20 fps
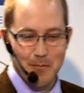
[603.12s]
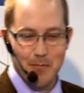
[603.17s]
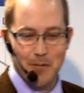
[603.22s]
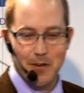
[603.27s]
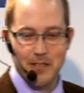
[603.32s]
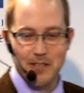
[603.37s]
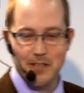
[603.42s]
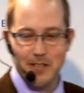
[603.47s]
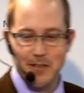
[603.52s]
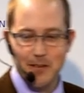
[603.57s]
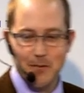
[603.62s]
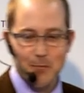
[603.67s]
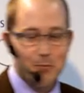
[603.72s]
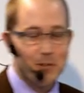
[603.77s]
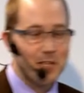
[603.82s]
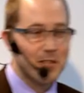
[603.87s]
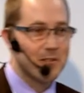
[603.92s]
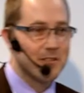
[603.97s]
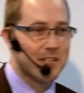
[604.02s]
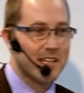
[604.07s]
but
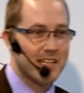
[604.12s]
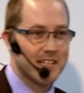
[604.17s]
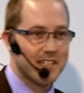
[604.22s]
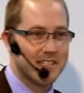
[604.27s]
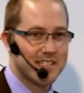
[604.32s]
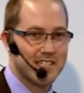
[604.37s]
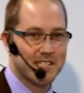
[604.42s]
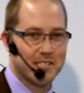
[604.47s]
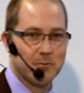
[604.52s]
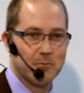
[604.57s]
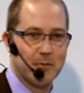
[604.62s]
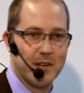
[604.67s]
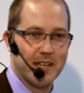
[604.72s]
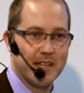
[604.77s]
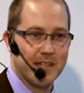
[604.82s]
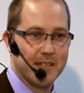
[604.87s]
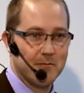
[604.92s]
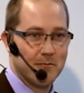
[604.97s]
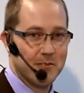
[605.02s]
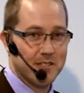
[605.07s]
we look at it this
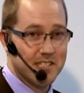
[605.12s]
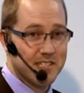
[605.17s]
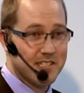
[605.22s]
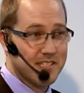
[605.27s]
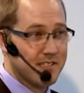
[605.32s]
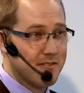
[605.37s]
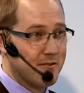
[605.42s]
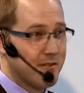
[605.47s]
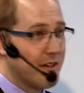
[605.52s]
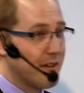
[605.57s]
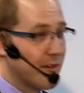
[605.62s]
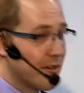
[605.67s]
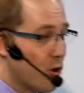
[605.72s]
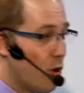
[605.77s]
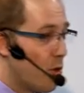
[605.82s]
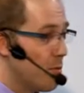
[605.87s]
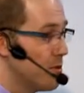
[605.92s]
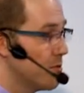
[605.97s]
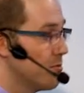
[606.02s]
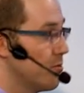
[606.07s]
way. This is a very
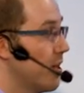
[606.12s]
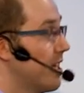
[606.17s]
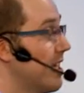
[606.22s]
common